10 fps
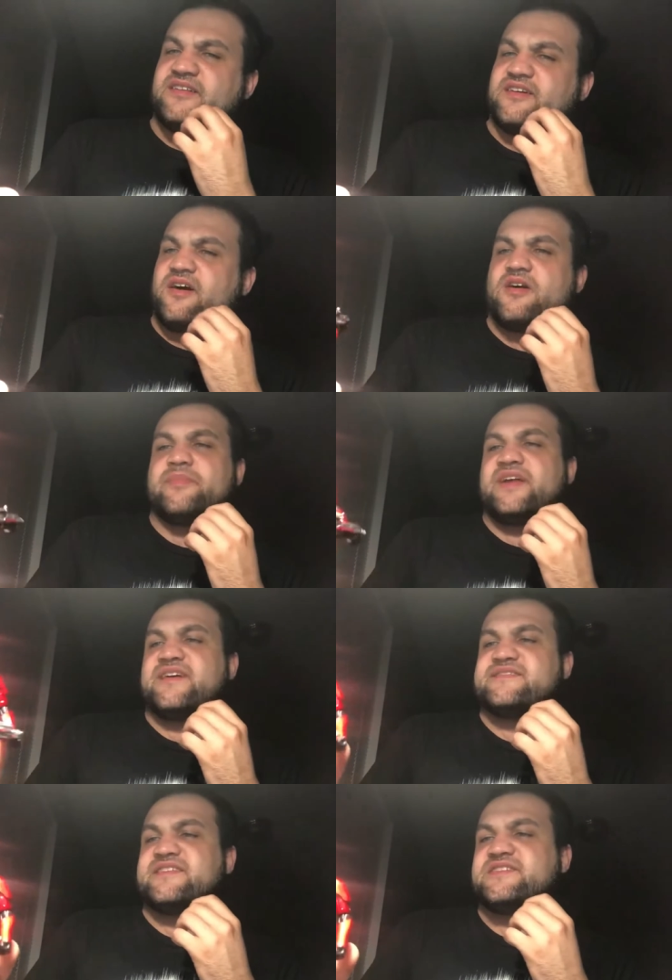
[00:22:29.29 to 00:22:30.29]
the
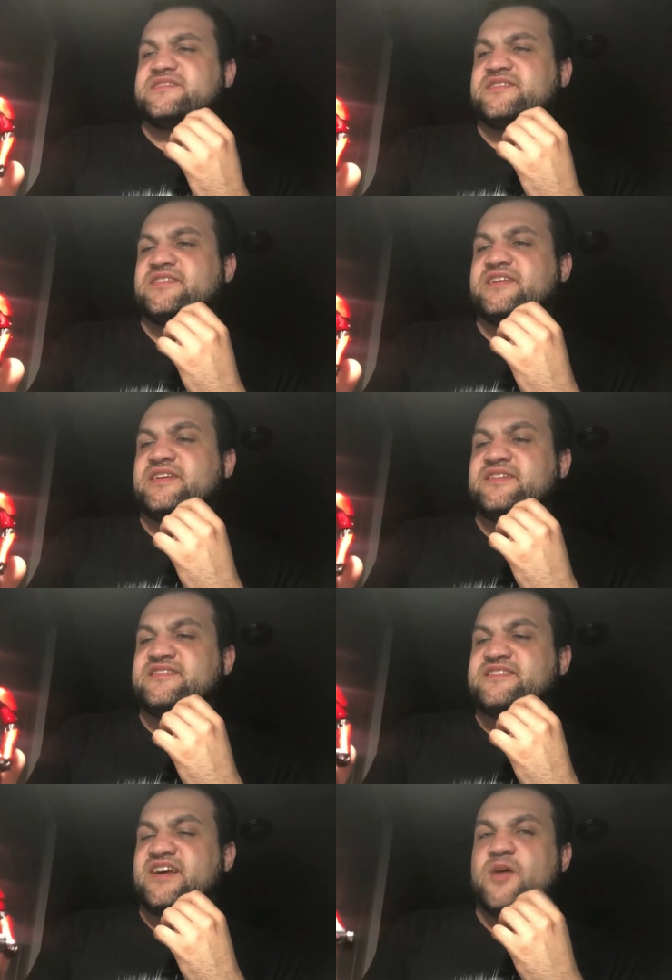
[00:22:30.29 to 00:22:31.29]
carbonized edition
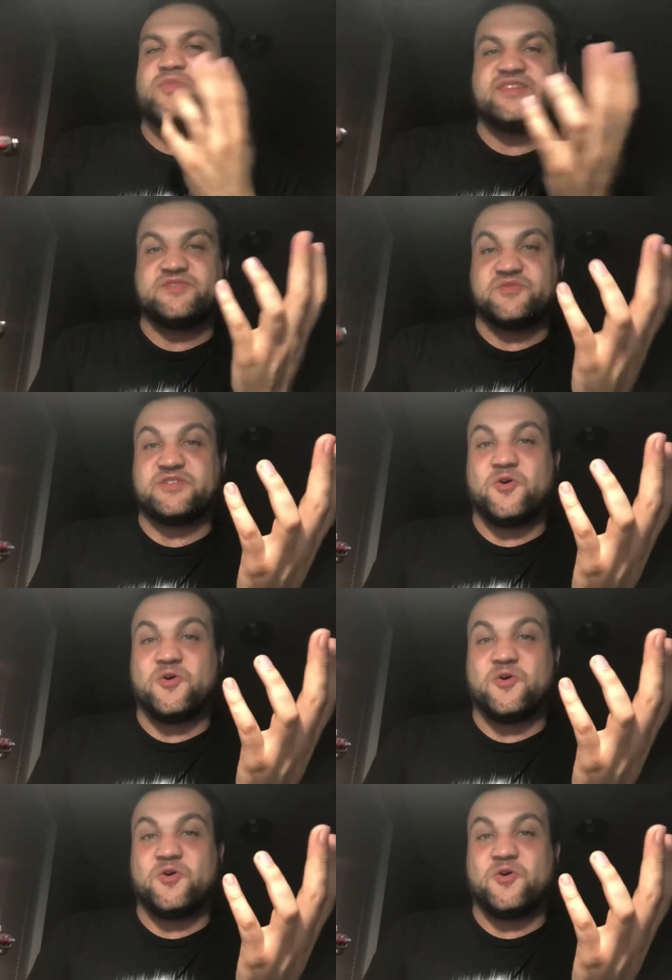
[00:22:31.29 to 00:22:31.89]
is they come with these really